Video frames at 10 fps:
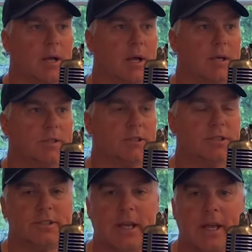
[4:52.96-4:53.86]
Uh,
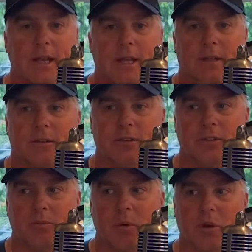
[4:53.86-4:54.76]
she's staying in.
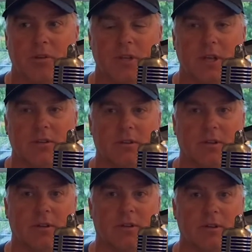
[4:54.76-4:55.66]
She's smart. She gets it.
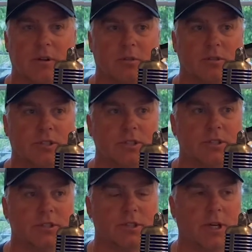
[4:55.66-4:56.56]
You know,
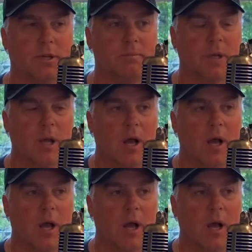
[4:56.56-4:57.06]
she's um,